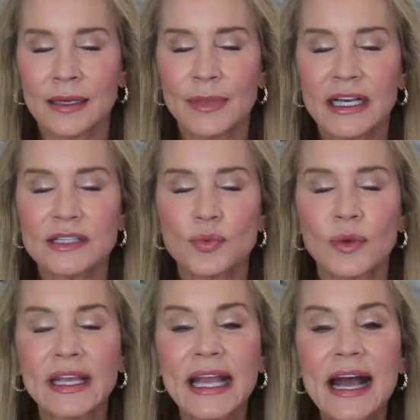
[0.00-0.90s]
because
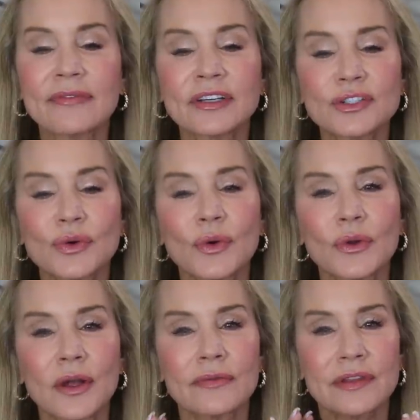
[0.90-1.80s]
we have
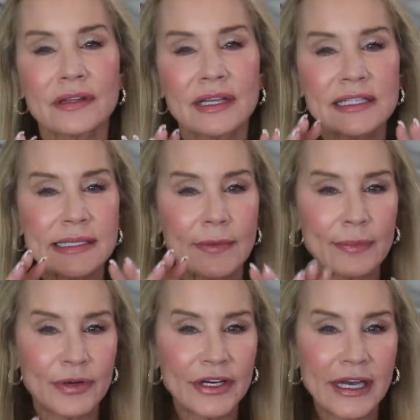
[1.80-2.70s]
control over the things that we
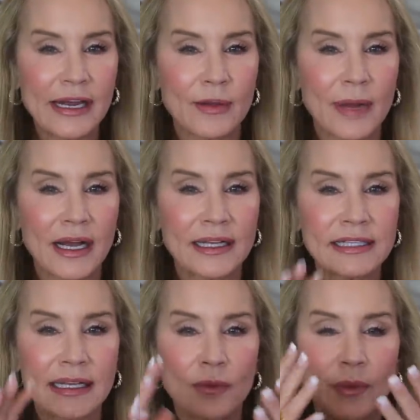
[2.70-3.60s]
put in our
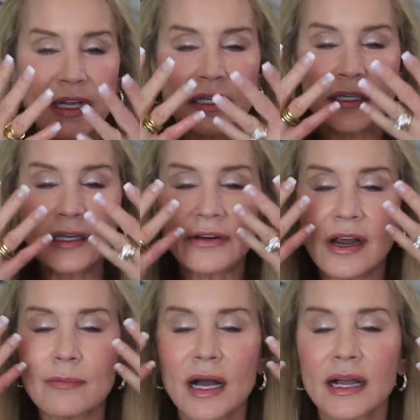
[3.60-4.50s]
mind. And when we clear
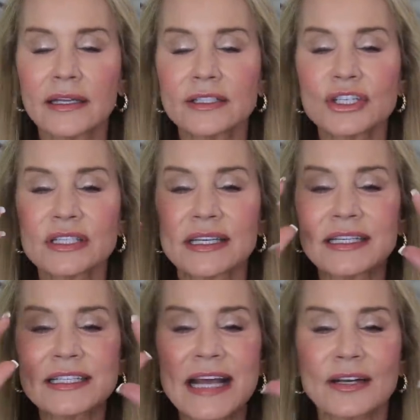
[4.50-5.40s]
our mind, it just
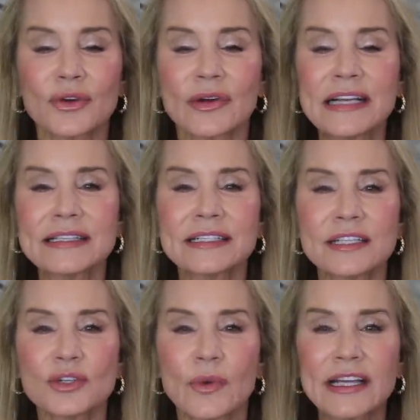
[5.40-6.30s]
gets that crazy
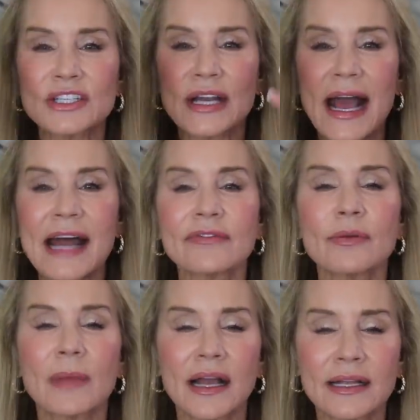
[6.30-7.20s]
situation out of
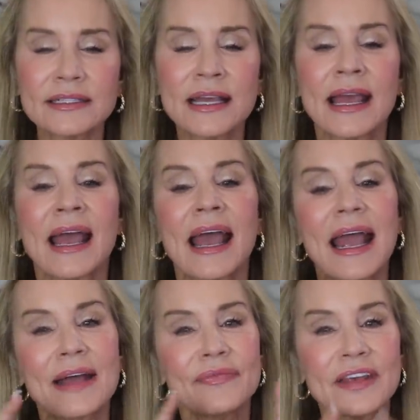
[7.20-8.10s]
our mind.
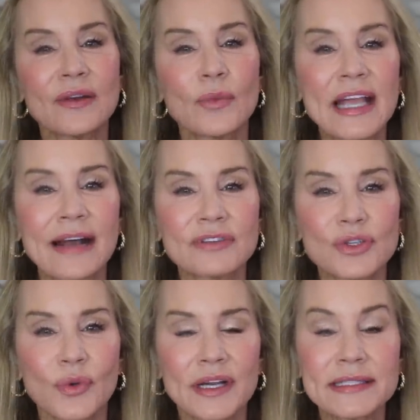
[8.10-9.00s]
And then we have a
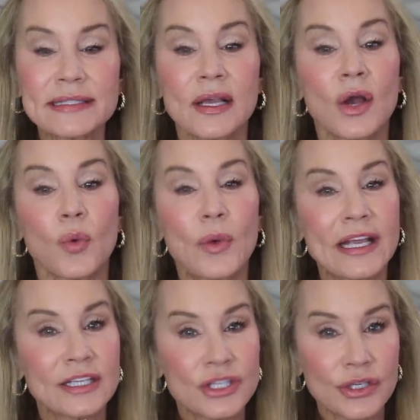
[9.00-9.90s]
choice. We
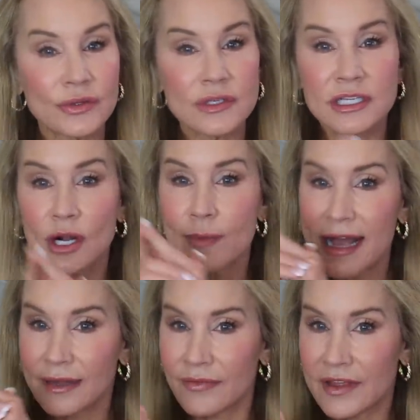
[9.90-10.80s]
can choose to go
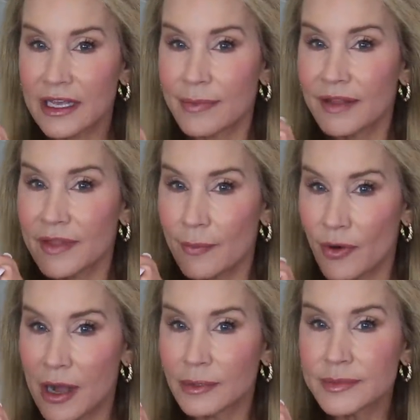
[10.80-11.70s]
back and think about that
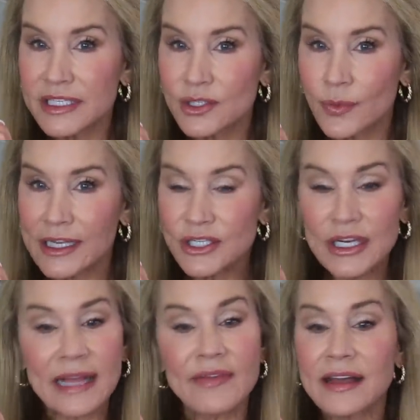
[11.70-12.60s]
problem
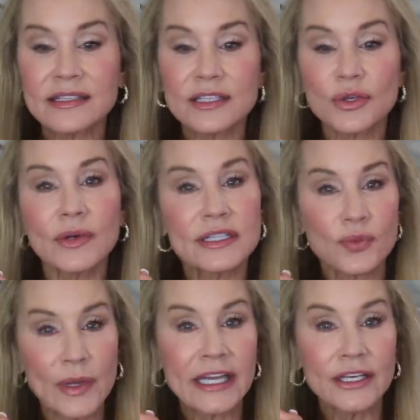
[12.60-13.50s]
situation, and that is a
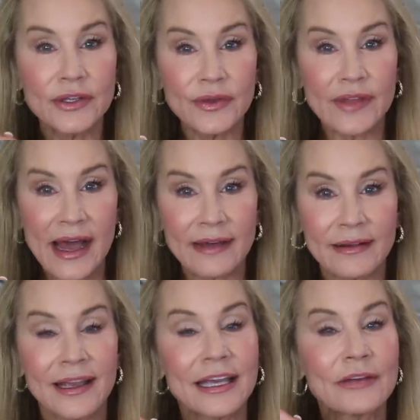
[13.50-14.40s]
choice. We can do
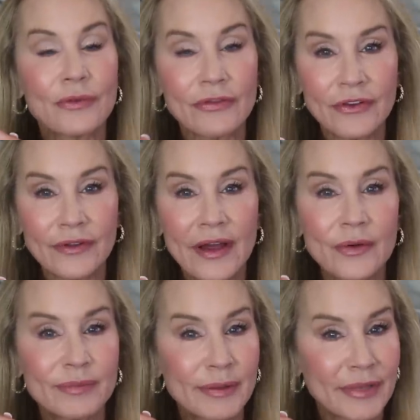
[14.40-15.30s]
that. If we feel that
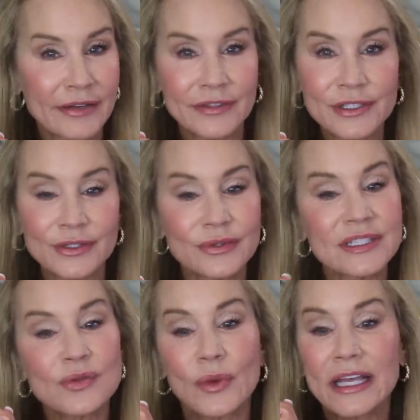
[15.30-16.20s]
would be beneficial to
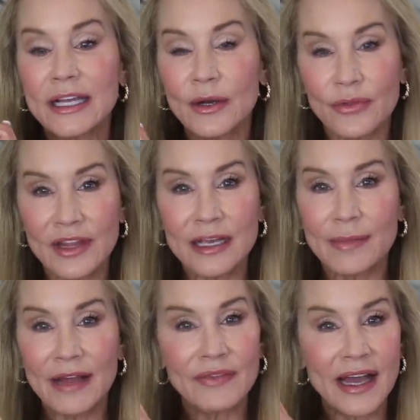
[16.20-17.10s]
us, we can go think
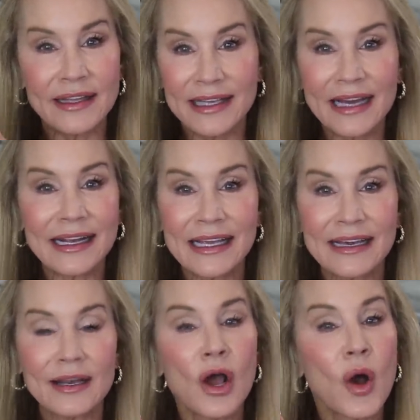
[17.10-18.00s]
about that yet
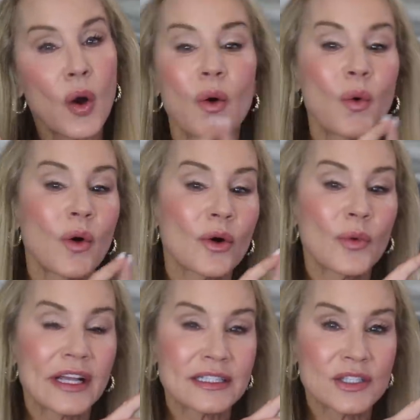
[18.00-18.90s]
again, or
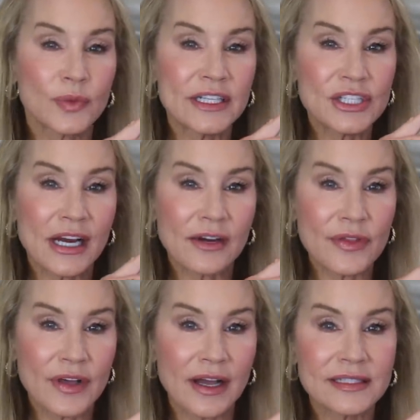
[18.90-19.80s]
we can switch our
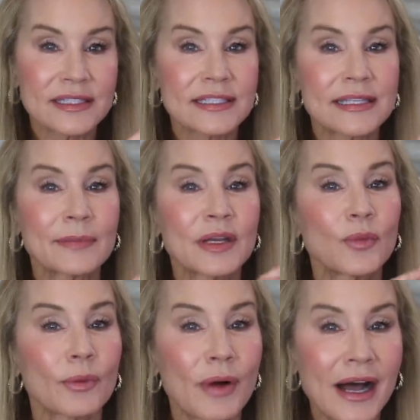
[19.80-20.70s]
thoughts to something
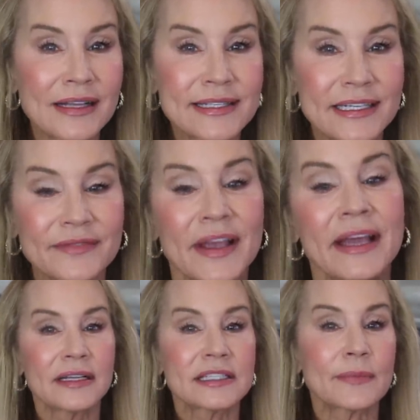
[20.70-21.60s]
more positive,
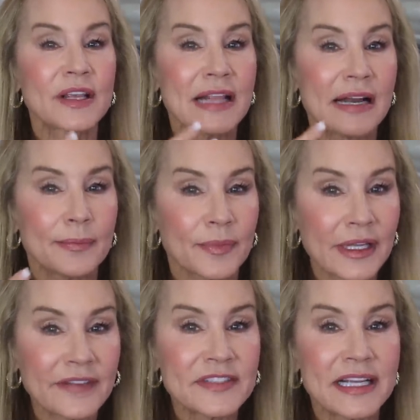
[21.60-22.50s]
something that
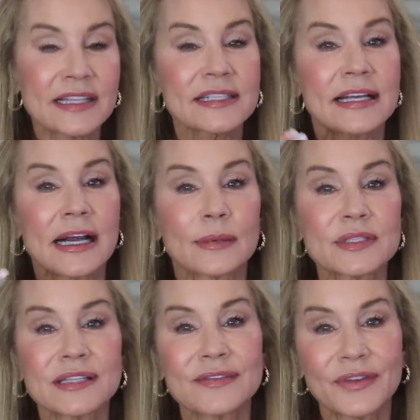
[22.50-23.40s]
uplifts us and
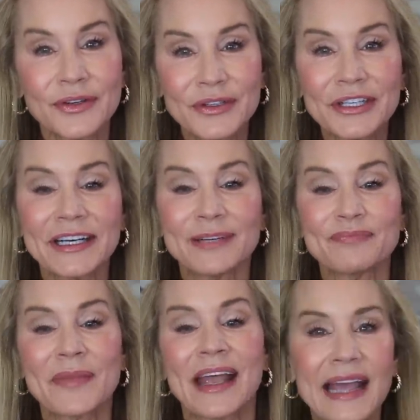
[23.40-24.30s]
helps us feel good.
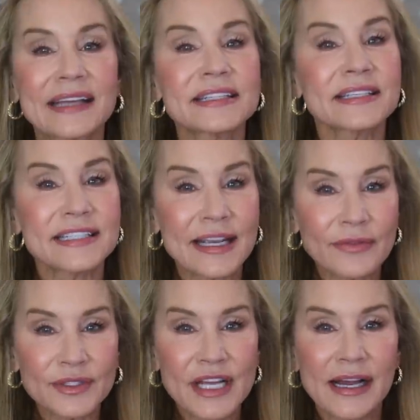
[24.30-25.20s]
And
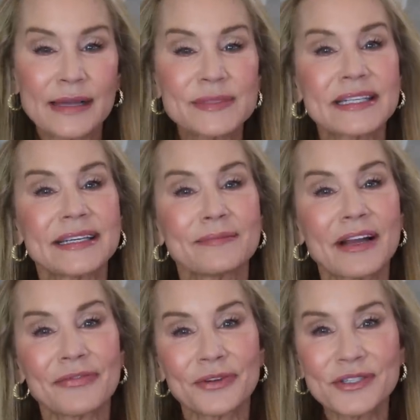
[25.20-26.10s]
several times in
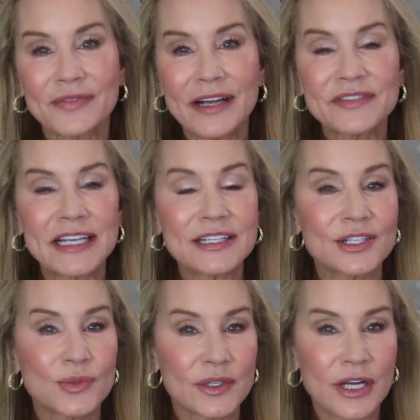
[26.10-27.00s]
my first five
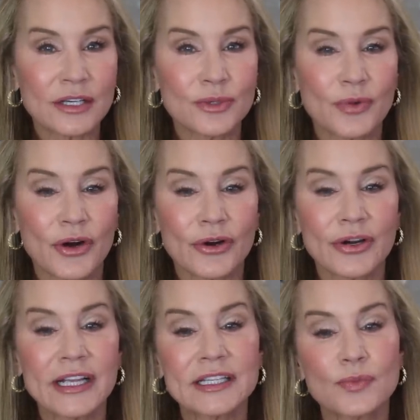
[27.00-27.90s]
sessions with Doctor
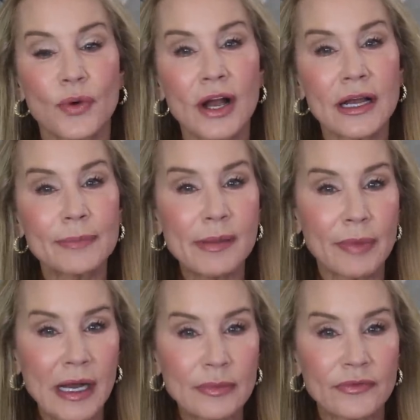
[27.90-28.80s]
Parker, he has brought up a
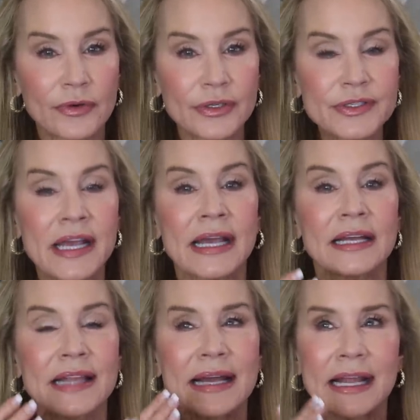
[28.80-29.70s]
Bible verse
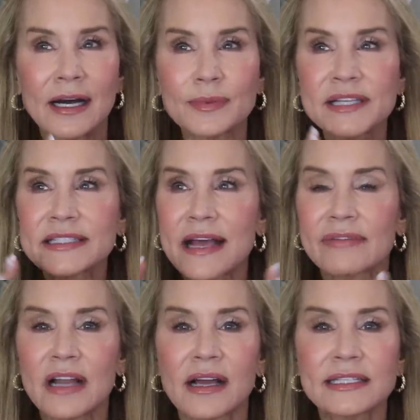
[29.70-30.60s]
that helps us have
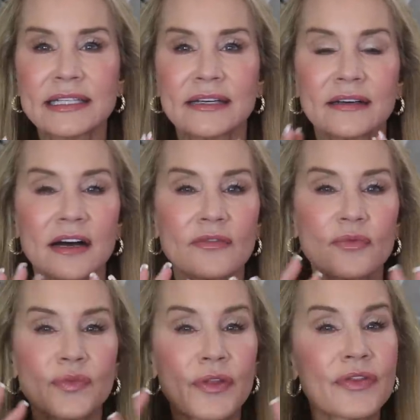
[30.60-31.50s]
an idea of
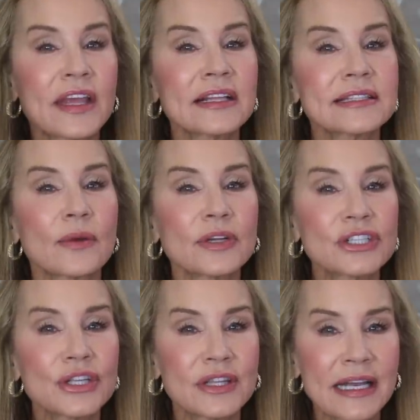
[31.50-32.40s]
the things that we
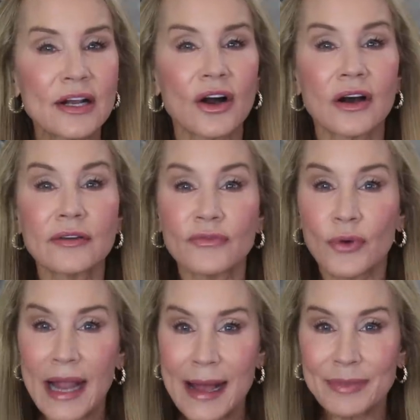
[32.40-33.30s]
should think on
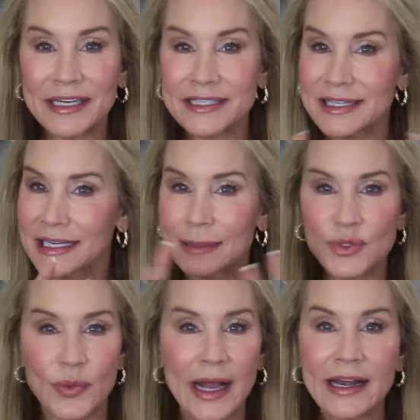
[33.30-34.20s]
for happiness. And it
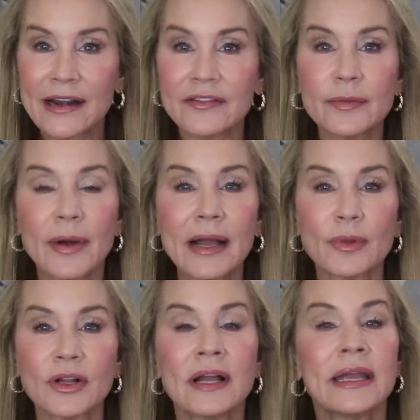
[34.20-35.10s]
comes right out of the
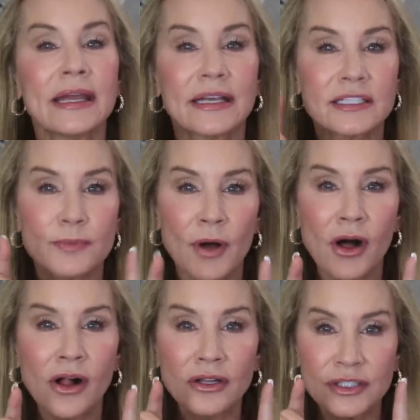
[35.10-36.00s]
Bible. It is
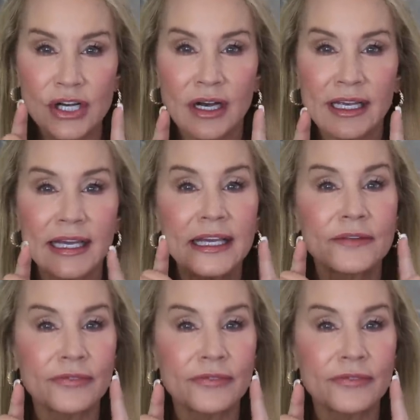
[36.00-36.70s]
Paul talking in